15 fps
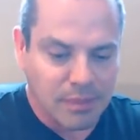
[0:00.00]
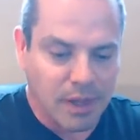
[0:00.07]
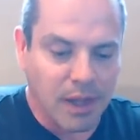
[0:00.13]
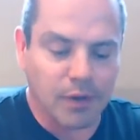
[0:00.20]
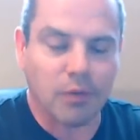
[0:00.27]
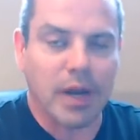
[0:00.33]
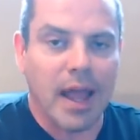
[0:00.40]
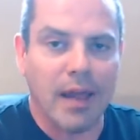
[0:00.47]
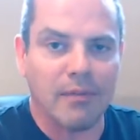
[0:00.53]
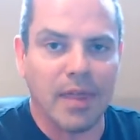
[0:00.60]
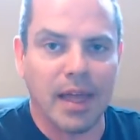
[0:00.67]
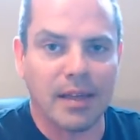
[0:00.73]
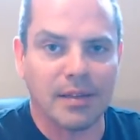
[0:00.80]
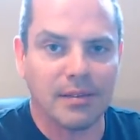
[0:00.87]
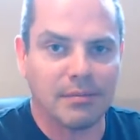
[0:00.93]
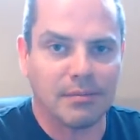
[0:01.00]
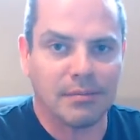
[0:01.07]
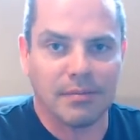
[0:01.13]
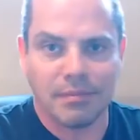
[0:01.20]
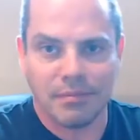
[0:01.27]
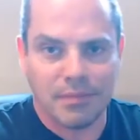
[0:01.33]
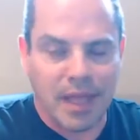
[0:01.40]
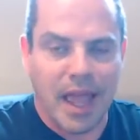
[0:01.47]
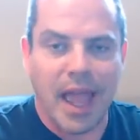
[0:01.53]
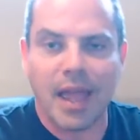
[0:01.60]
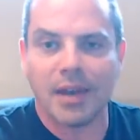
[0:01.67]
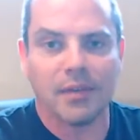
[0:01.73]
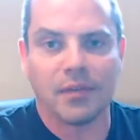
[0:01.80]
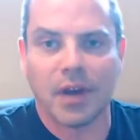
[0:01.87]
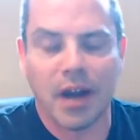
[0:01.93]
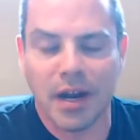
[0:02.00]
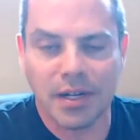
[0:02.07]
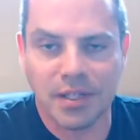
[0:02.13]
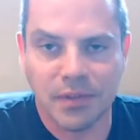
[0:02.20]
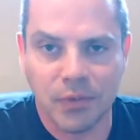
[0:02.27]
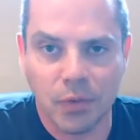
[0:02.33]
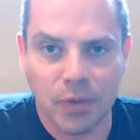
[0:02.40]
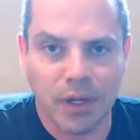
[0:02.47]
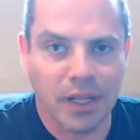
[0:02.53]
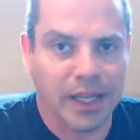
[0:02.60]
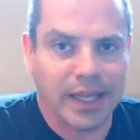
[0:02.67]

I don't have that hand of cards, if you will.